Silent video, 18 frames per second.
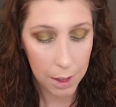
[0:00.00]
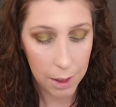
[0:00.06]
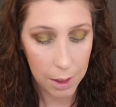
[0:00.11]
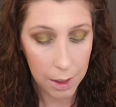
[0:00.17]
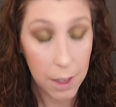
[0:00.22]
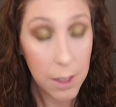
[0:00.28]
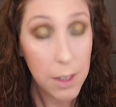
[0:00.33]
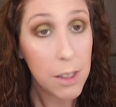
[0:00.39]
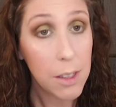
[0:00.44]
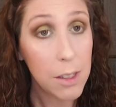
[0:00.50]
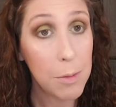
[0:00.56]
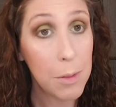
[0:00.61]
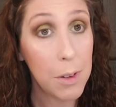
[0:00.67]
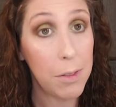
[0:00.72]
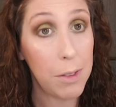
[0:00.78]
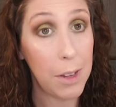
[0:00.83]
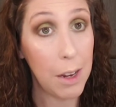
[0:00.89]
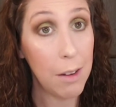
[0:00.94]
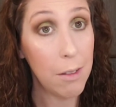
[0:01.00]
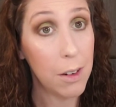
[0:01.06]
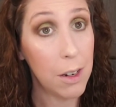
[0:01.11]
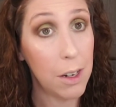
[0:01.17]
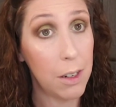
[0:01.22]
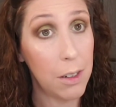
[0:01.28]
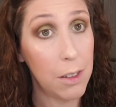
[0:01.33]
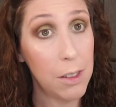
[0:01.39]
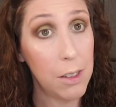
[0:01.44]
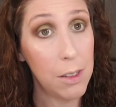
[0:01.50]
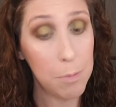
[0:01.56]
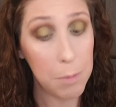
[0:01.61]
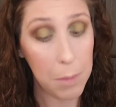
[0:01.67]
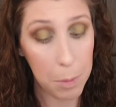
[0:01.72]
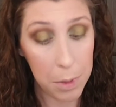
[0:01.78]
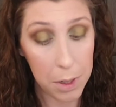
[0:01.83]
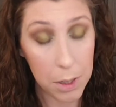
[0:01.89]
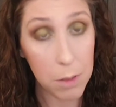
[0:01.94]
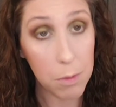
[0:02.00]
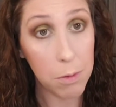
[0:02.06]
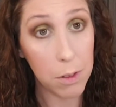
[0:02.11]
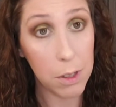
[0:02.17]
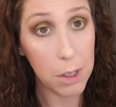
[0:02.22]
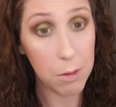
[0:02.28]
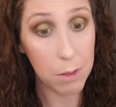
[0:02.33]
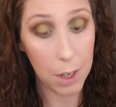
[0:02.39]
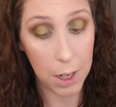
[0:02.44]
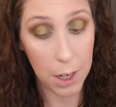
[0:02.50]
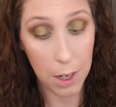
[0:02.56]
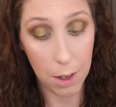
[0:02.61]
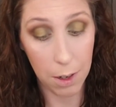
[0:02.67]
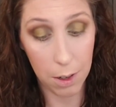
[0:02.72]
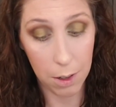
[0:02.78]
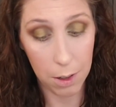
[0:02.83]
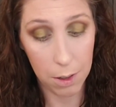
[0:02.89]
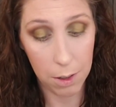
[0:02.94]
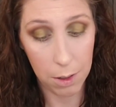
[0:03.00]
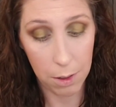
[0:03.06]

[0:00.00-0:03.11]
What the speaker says: this is my favorite. This is my best friend right here,